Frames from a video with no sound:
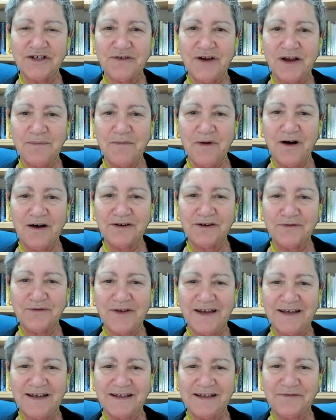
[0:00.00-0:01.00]
year I
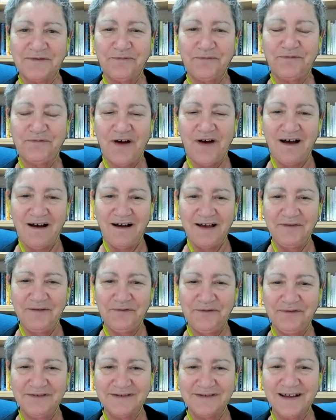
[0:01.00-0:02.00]
moderated
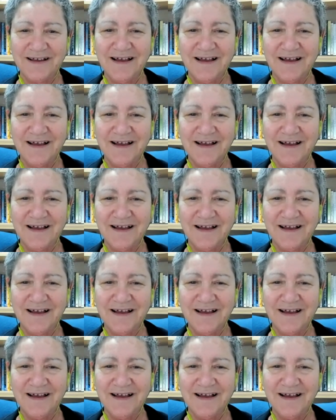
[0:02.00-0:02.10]
5.